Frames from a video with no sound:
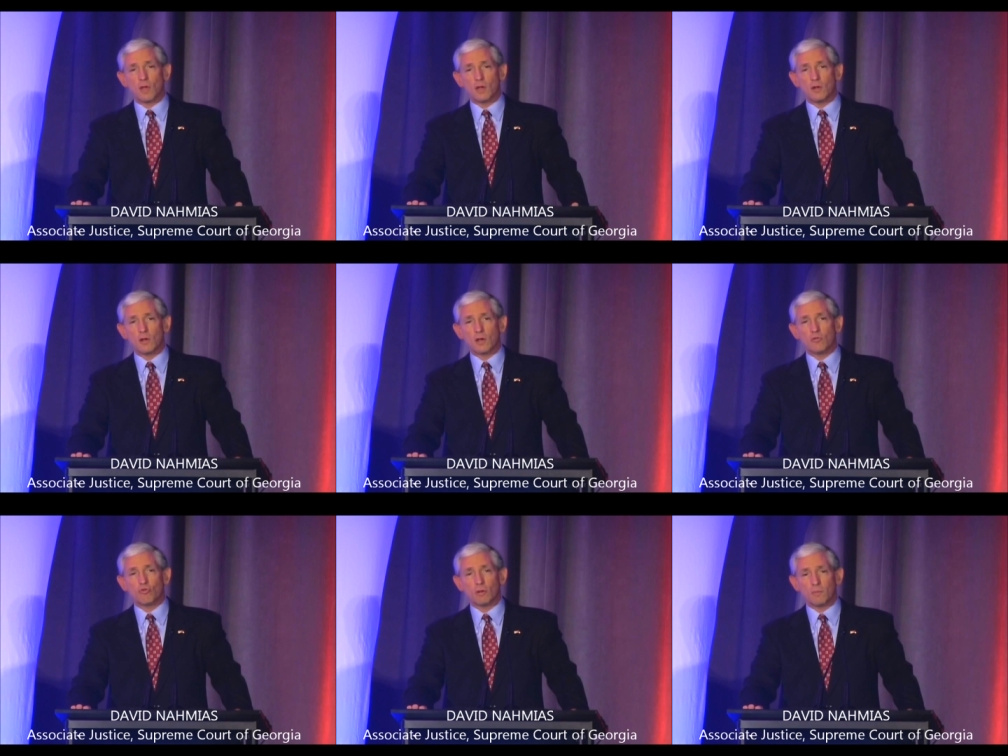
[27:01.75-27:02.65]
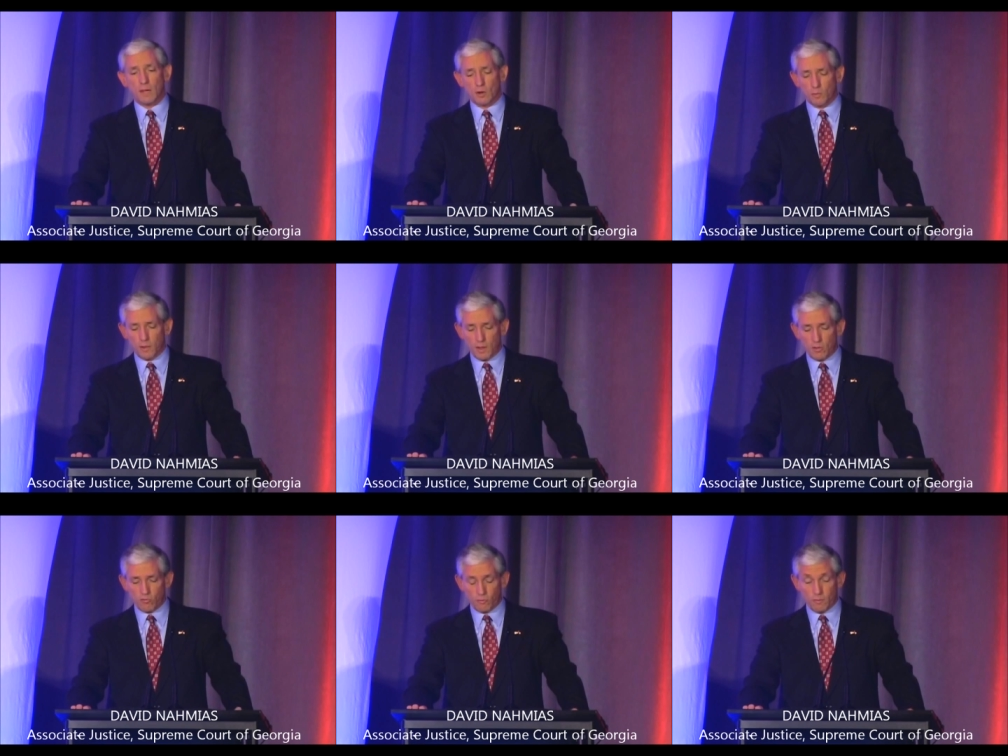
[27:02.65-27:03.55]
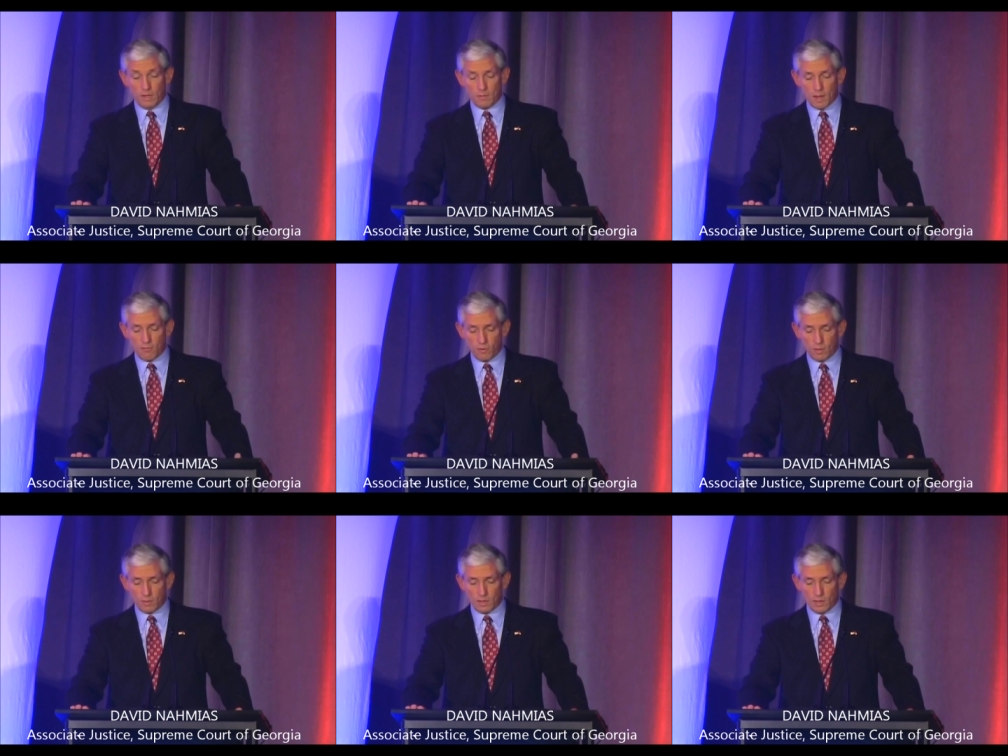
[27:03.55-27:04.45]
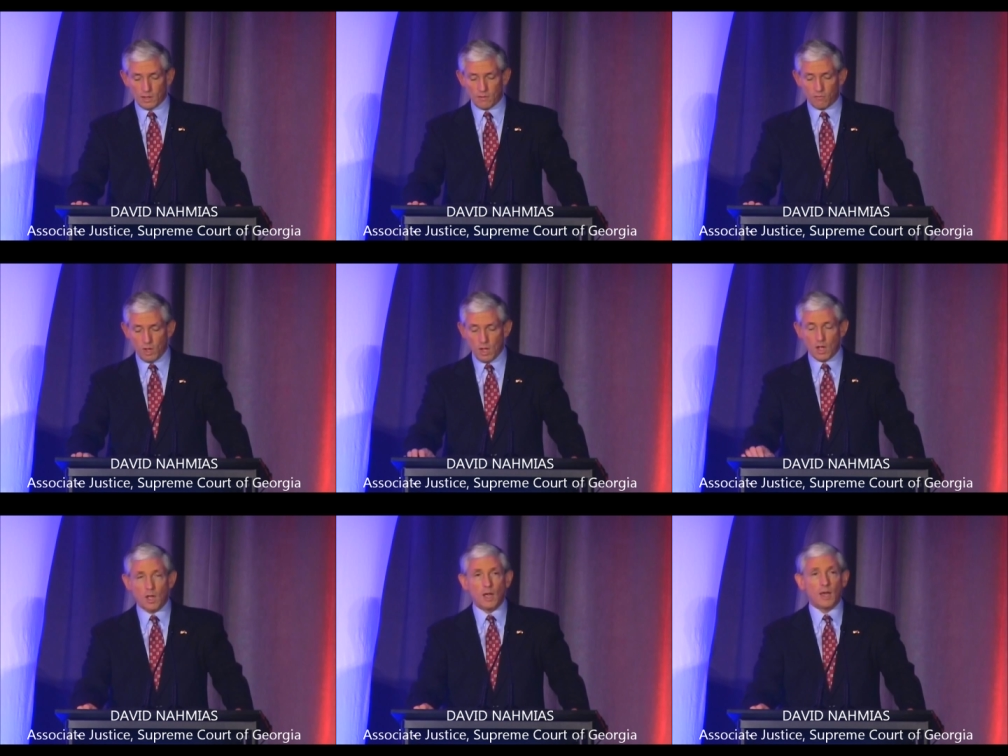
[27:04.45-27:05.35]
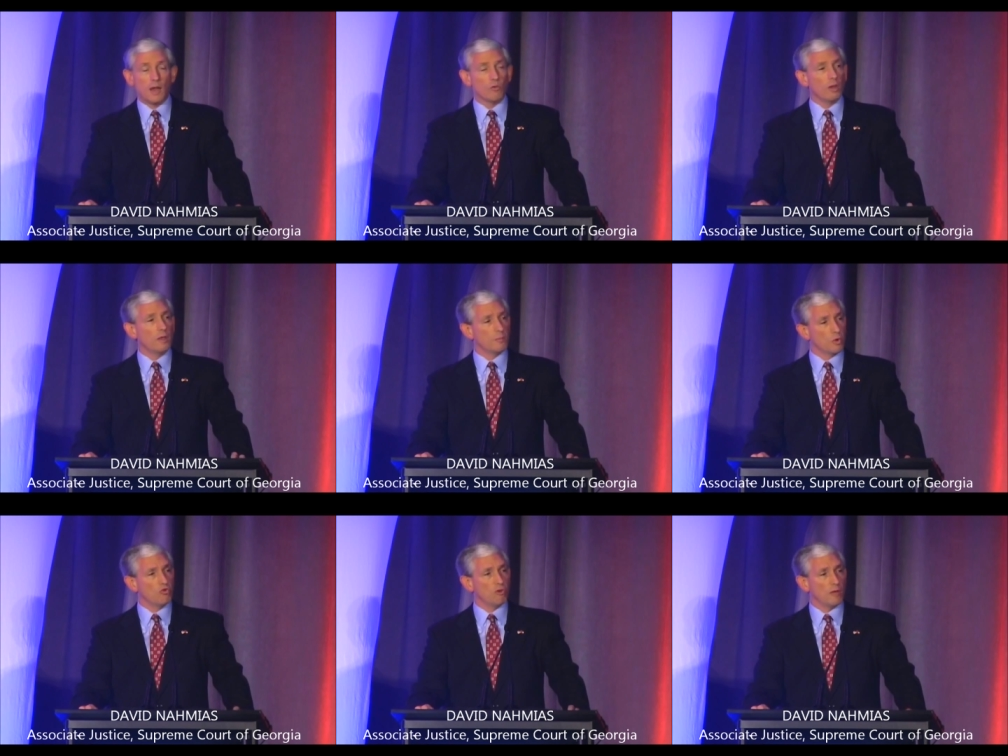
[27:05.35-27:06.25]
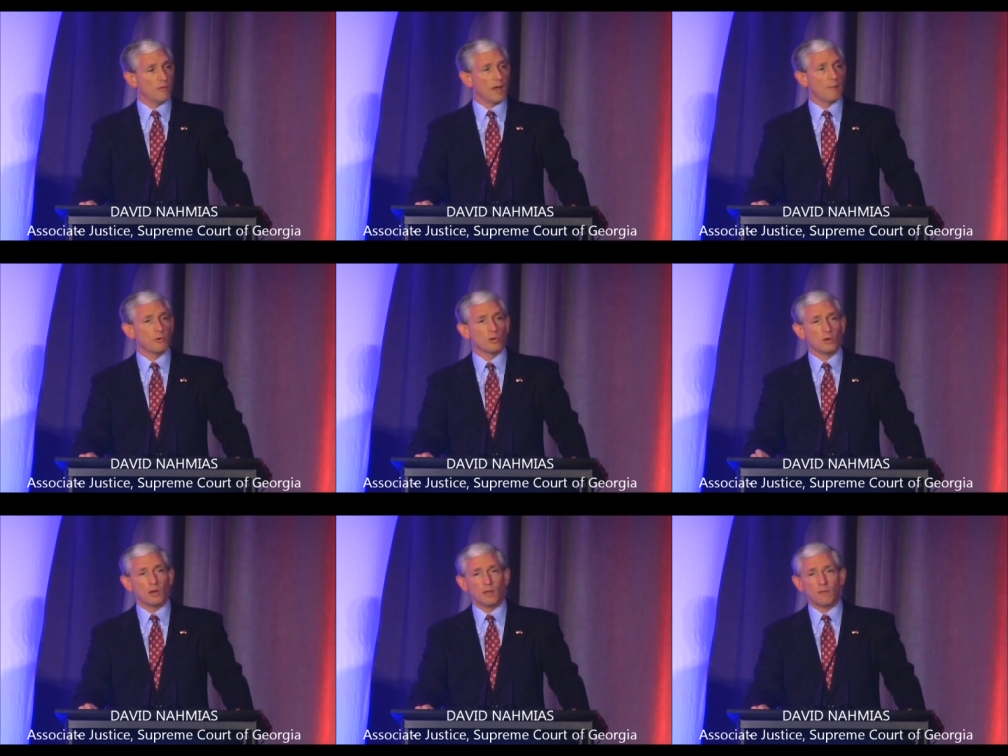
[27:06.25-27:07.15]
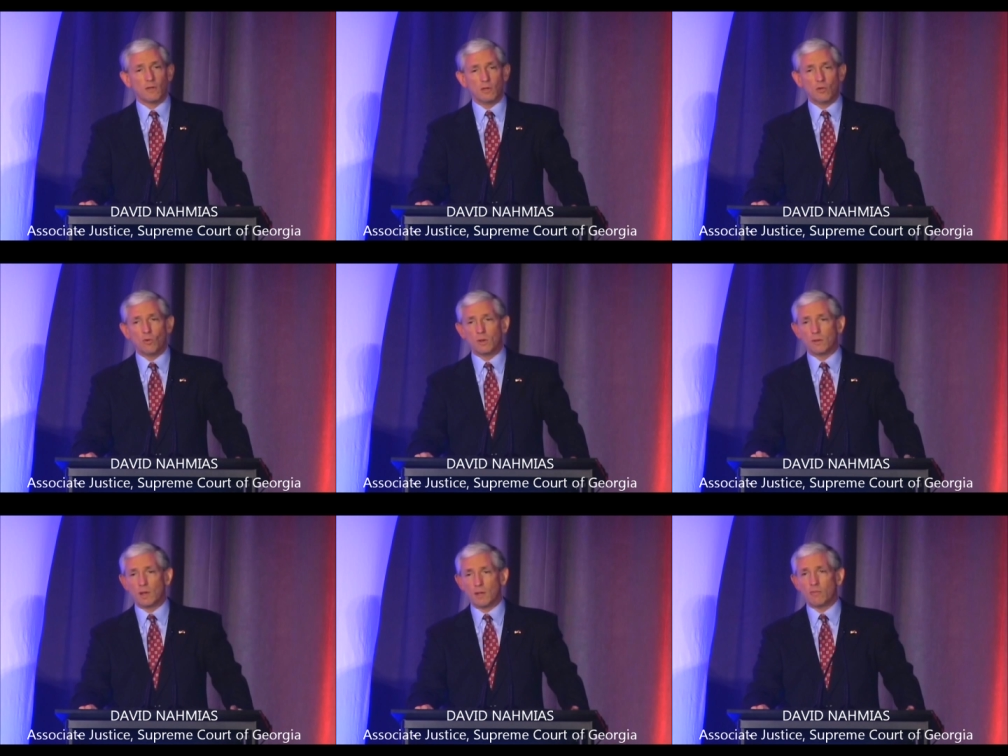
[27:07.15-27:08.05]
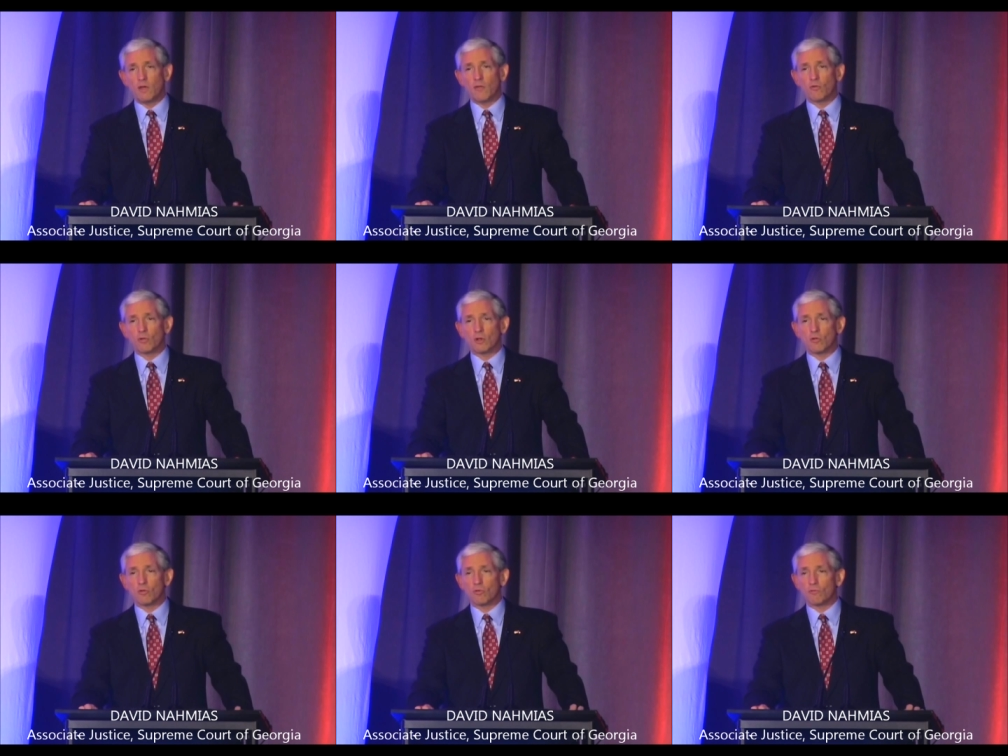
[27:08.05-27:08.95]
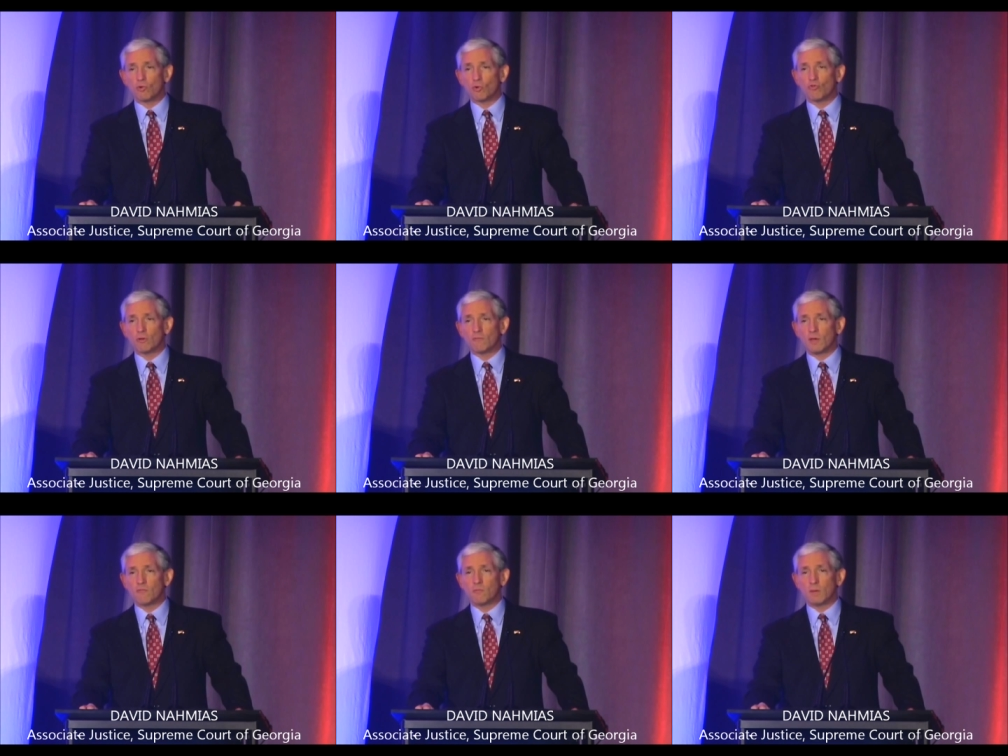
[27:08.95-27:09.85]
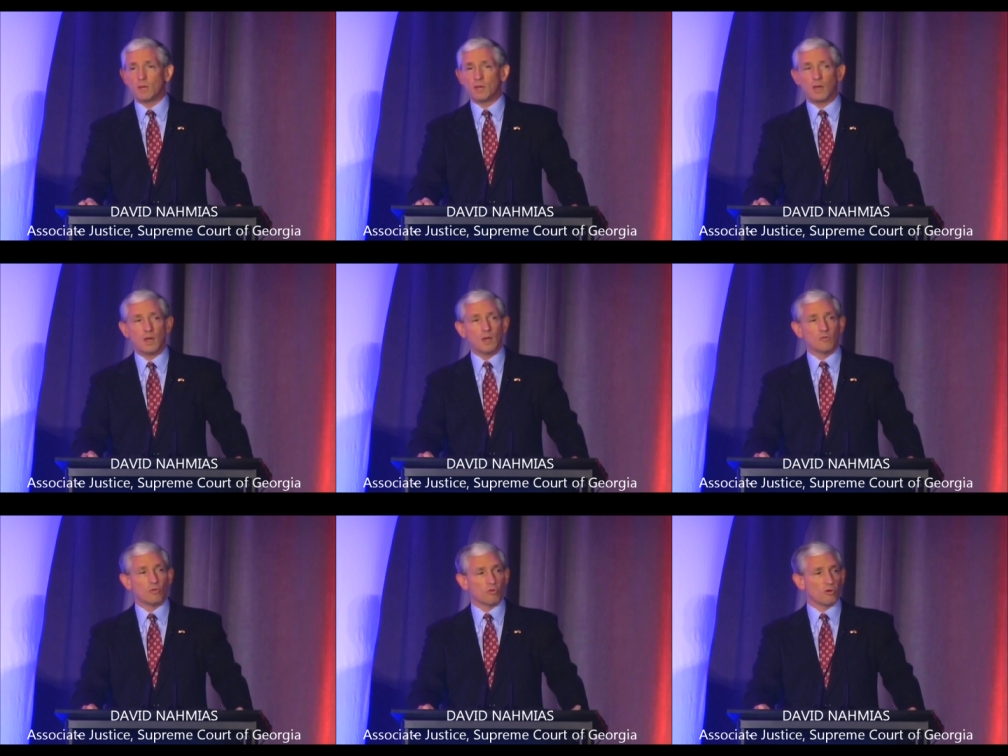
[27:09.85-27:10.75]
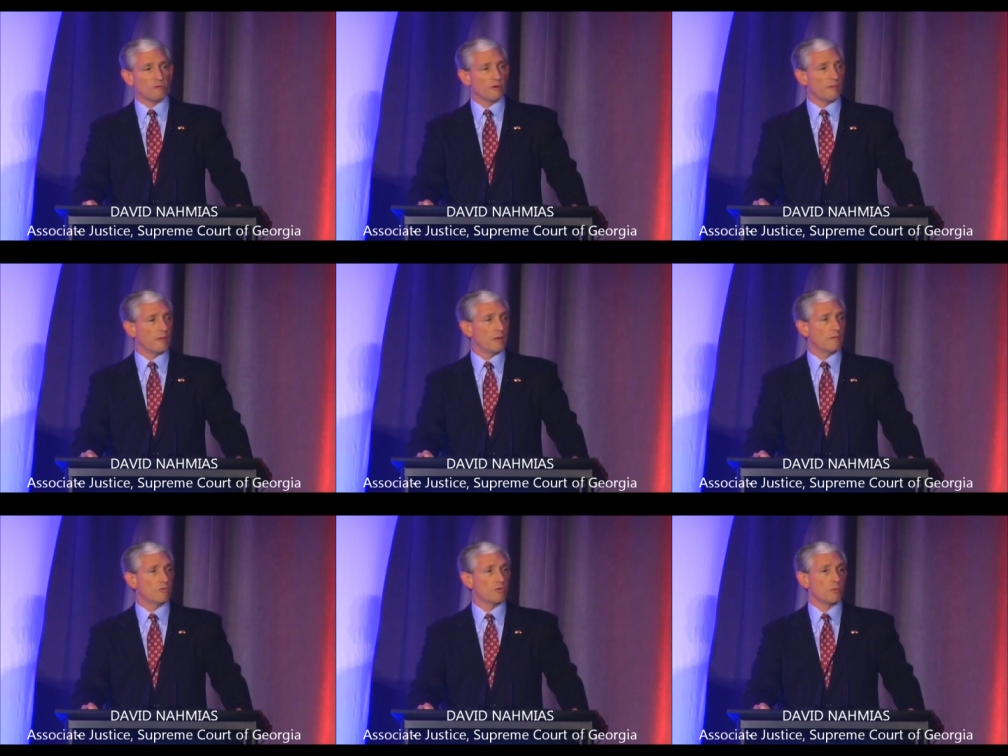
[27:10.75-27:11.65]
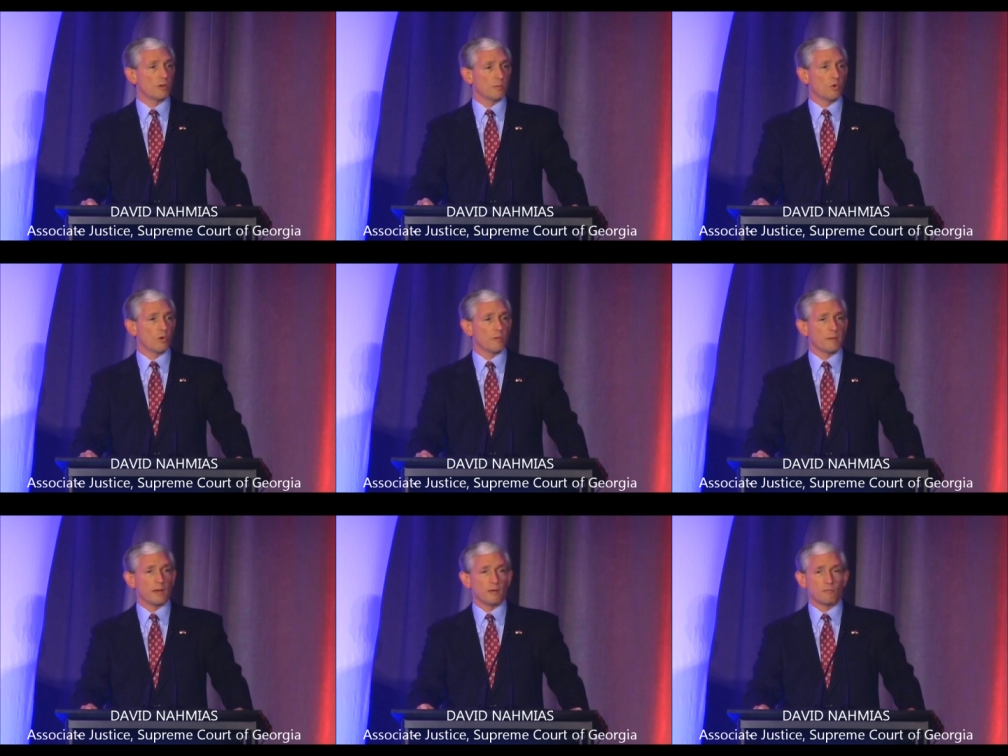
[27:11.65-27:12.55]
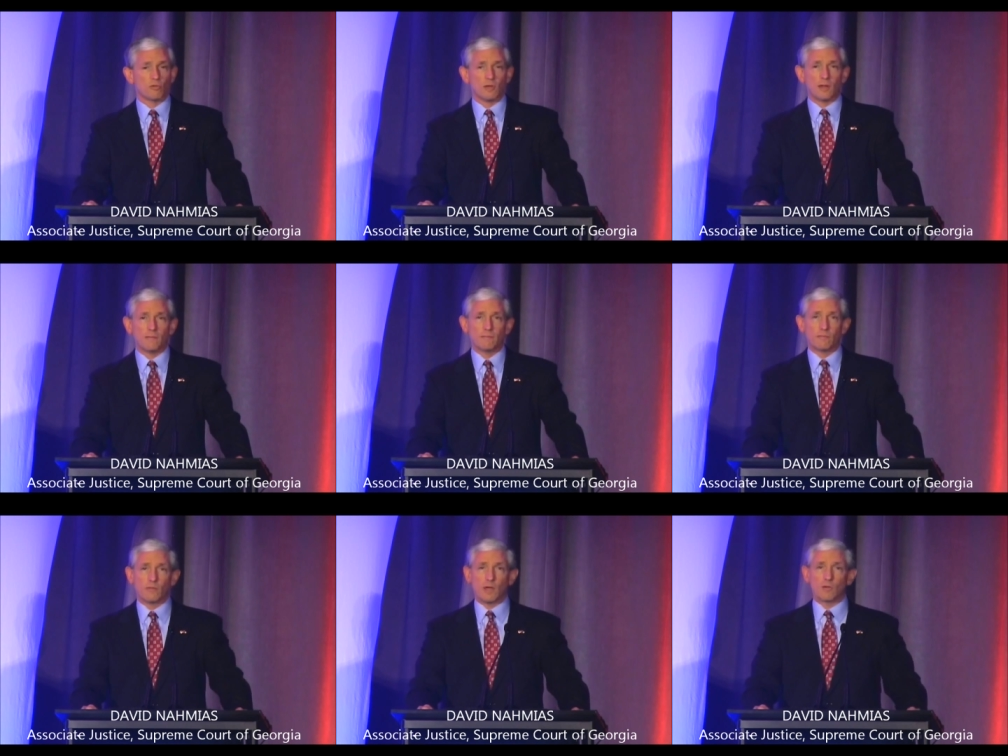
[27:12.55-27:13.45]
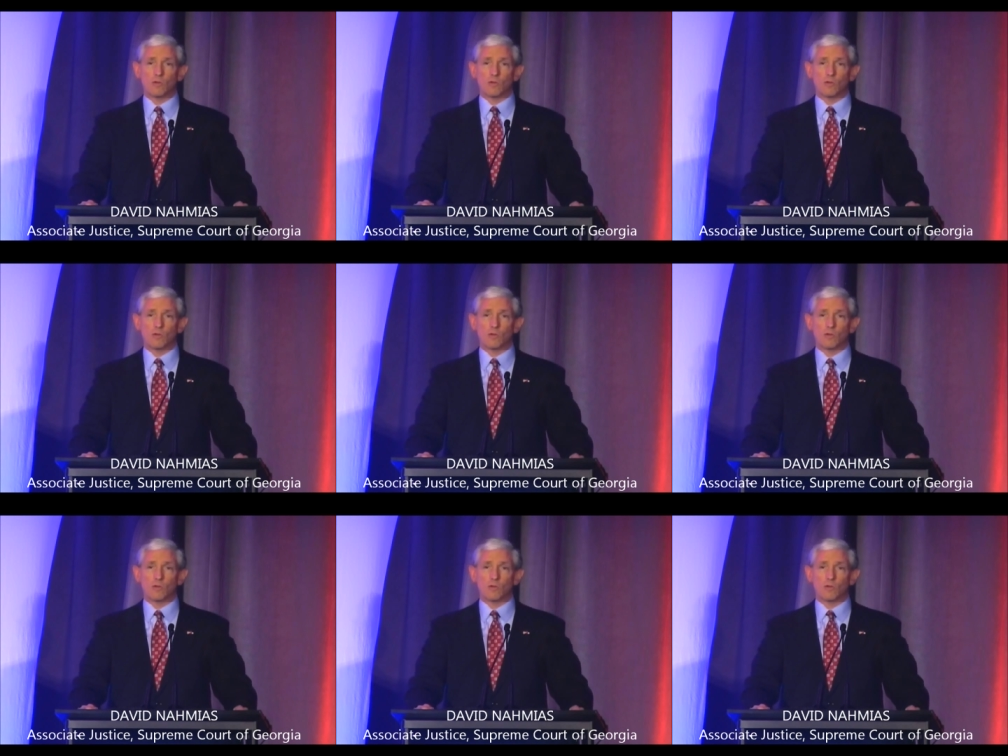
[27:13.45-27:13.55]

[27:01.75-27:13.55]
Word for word: and our country a better place for me and my family to live. And I really appreciate the opportunity that you and, and the other citizens of Georgia have given me to serve on the Supreme Court of my home state. Thanks.